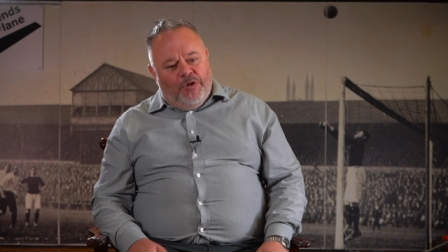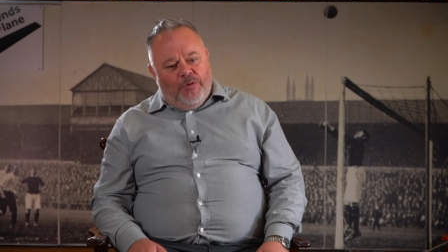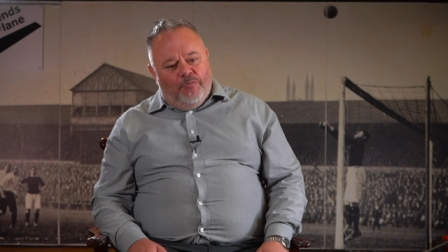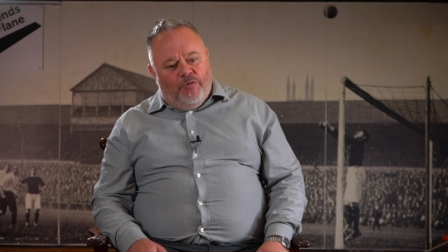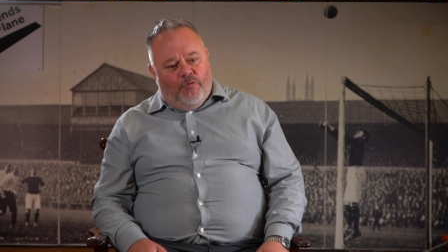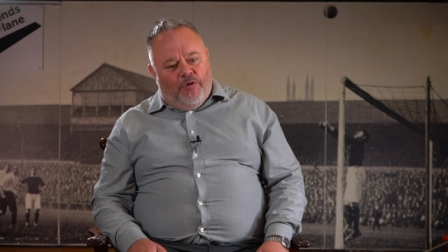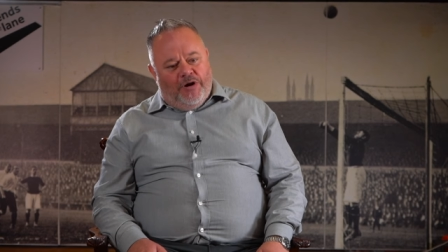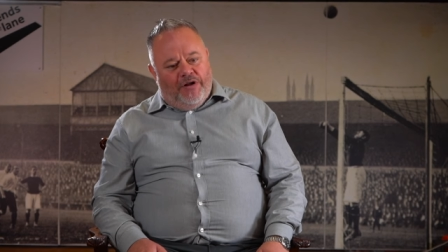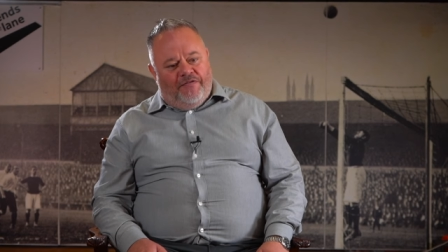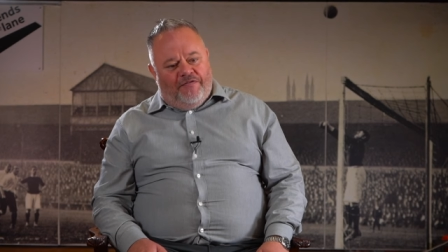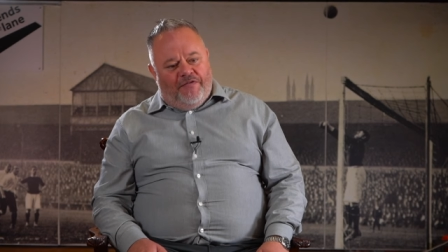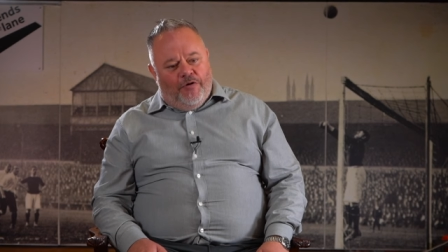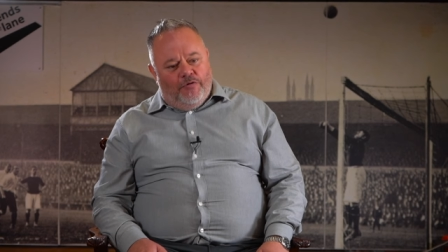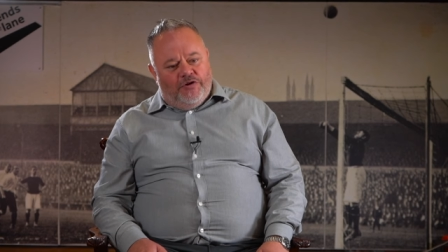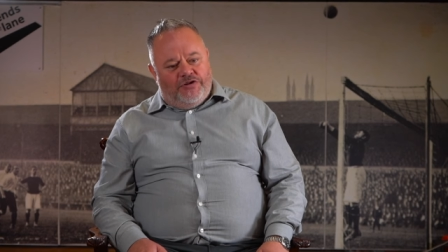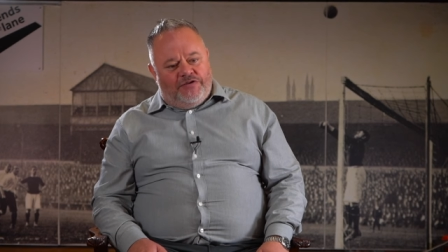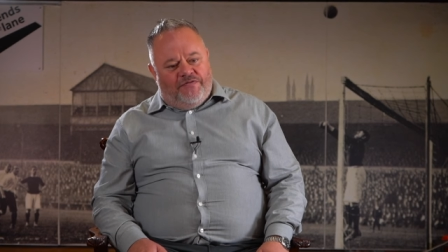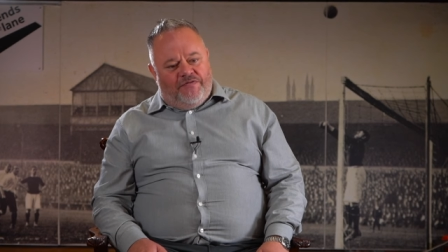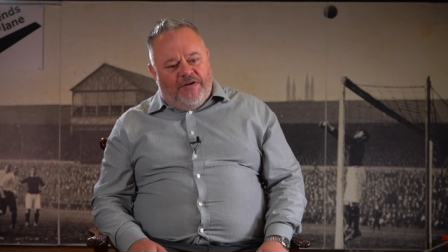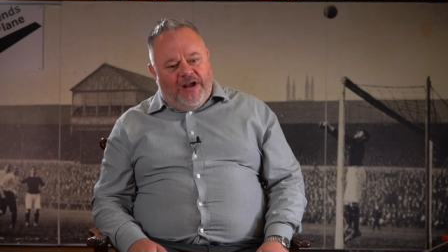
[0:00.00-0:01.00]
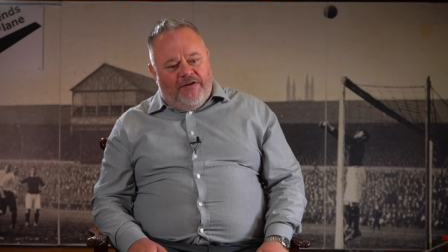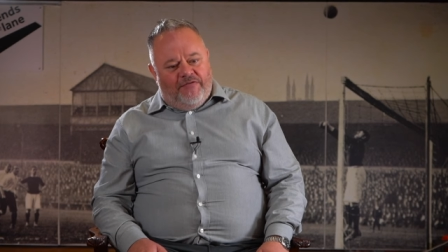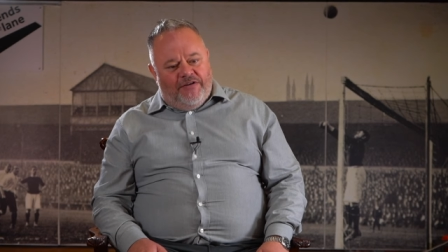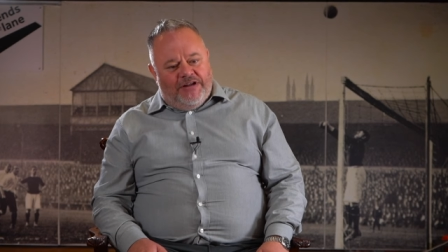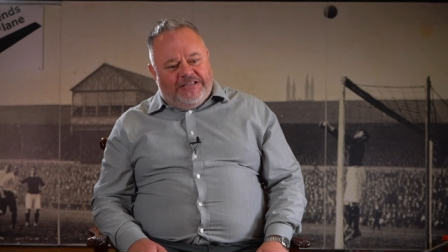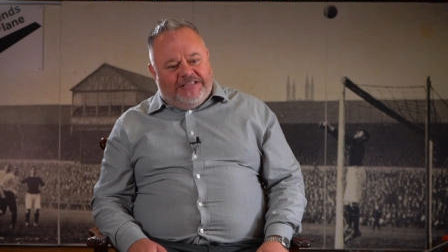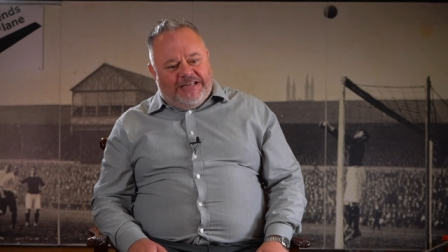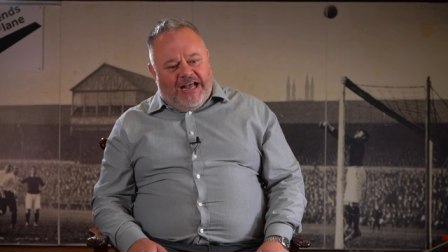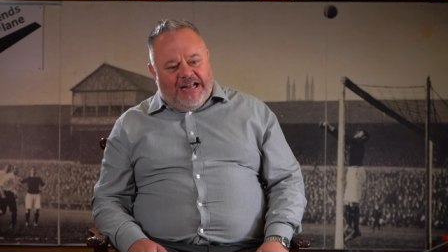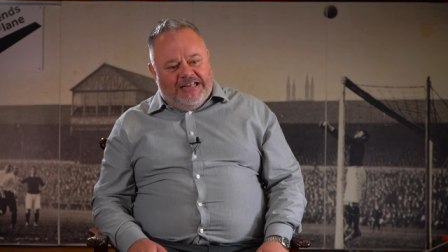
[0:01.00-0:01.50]
But one of Foulke's
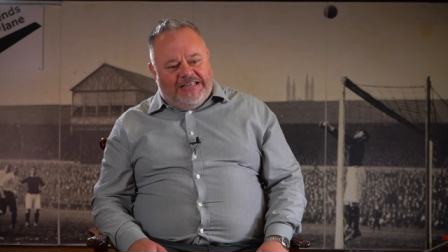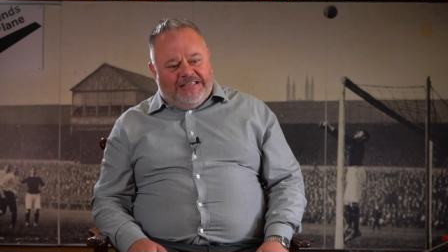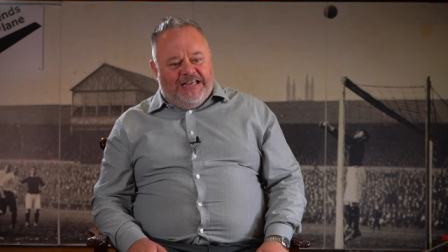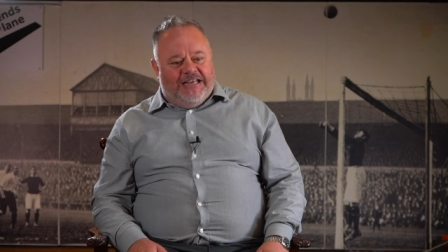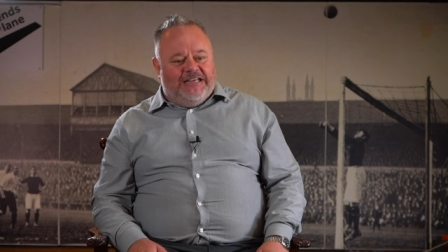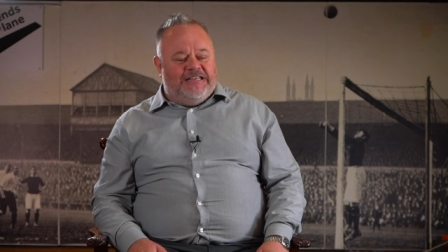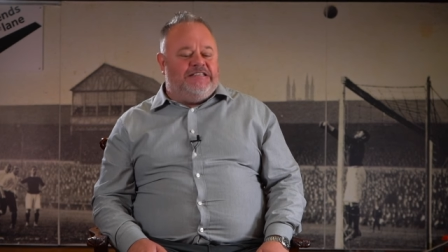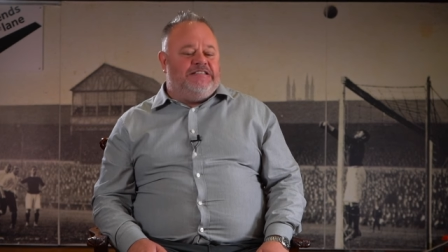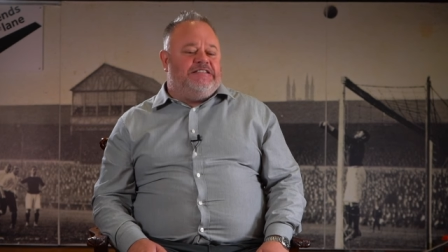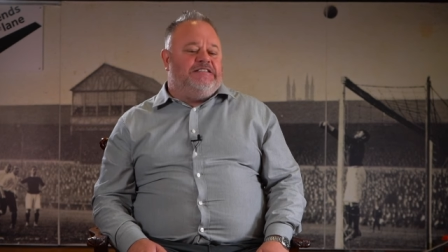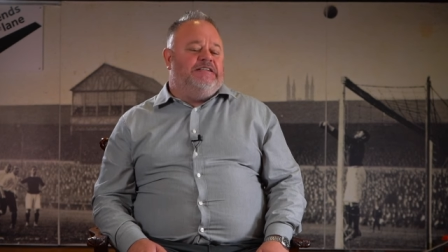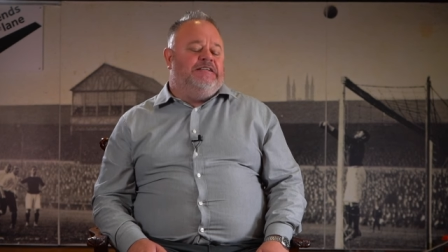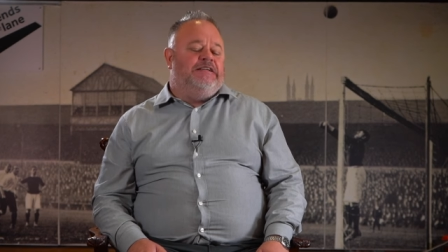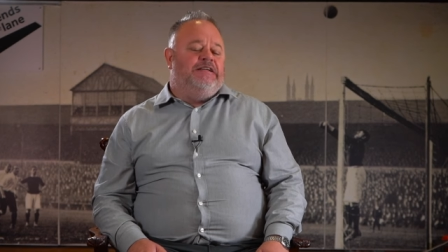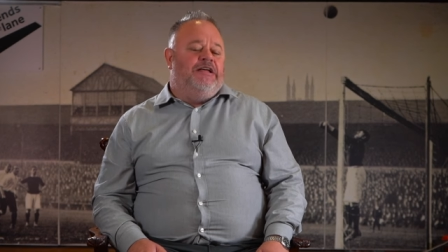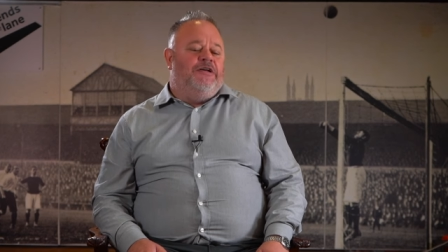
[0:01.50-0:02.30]
favourite tactics